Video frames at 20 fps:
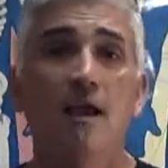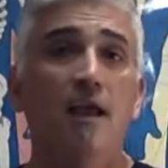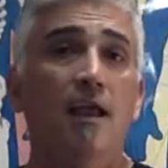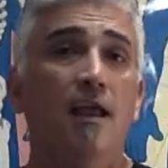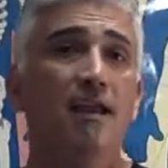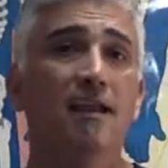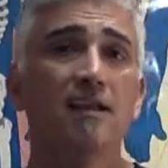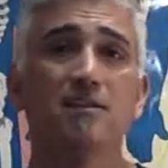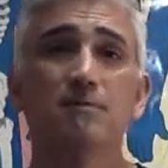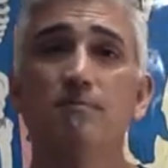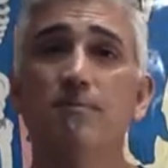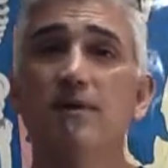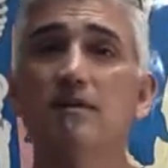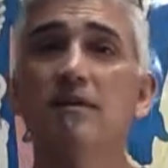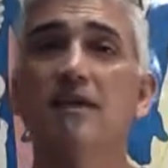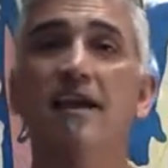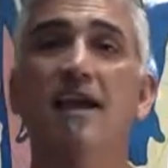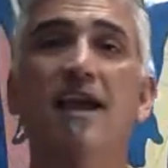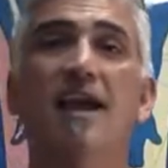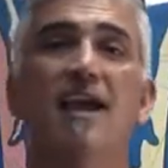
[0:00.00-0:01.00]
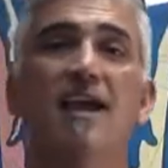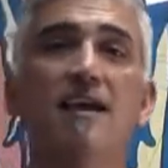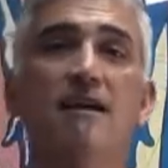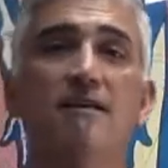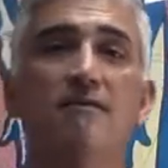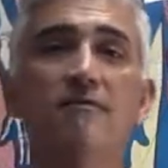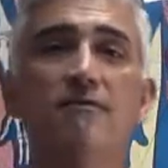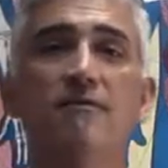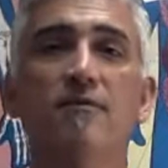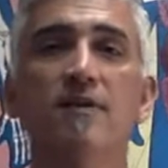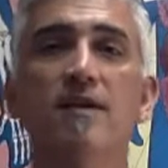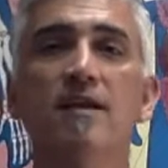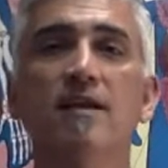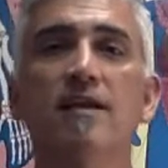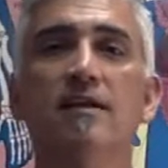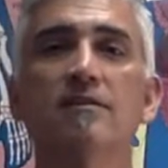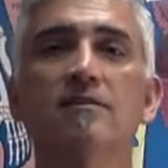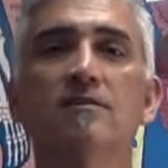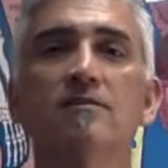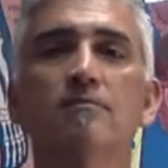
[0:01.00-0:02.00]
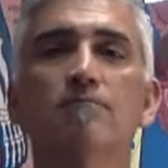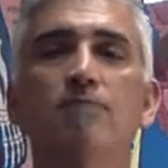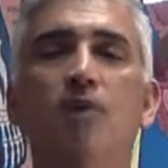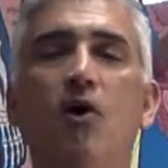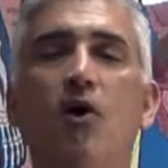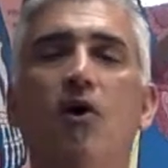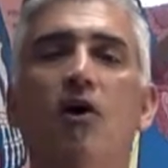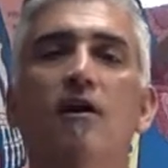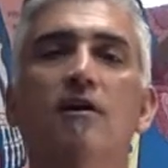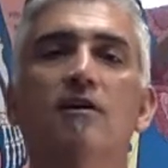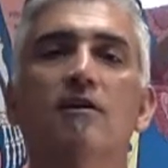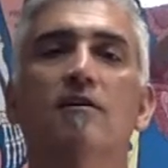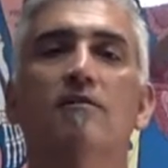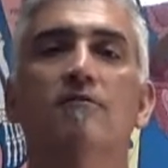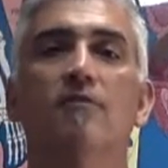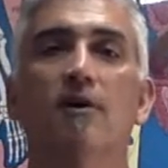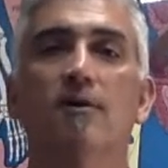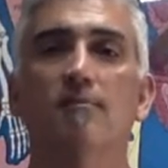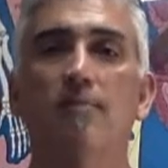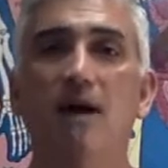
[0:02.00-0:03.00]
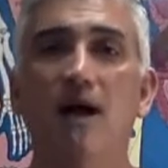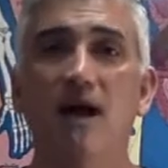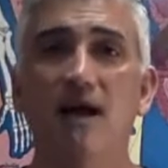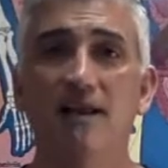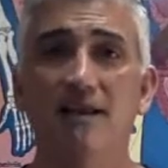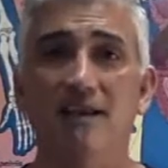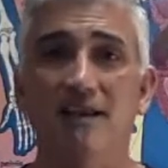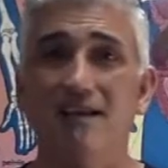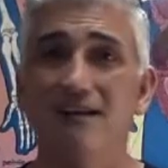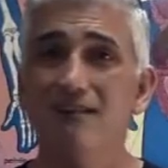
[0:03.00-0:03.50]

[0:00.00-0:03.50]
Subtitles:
It's building every part of our body.